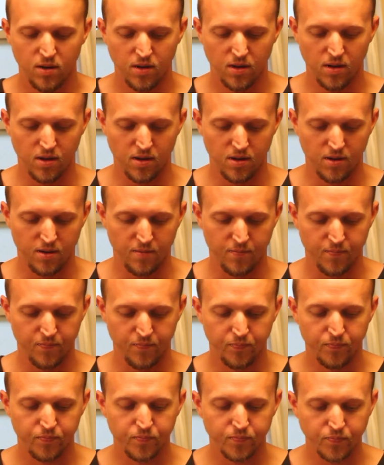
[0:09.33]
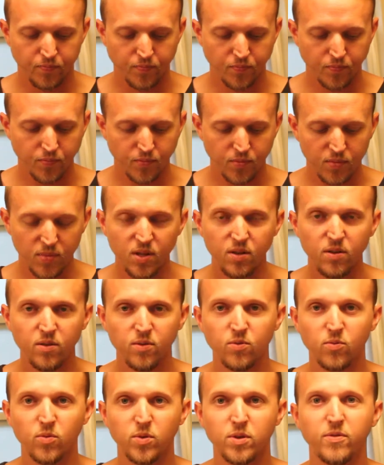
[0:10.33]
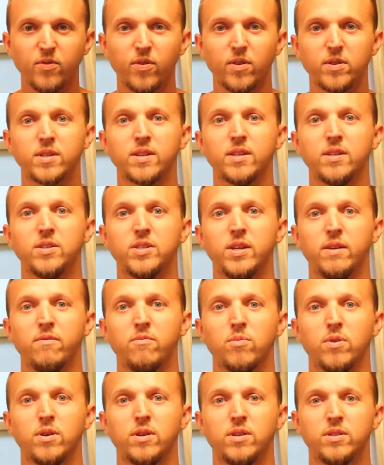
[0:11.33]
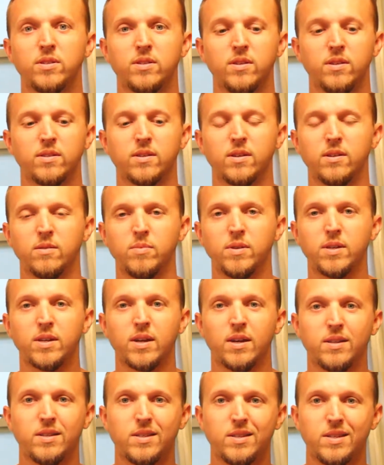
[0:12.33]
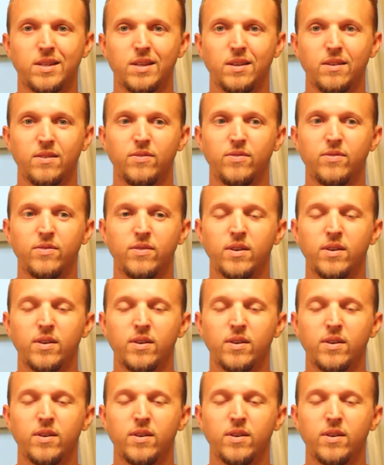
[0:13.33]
When you first get a shaving brush, it's going to be kind of stiff,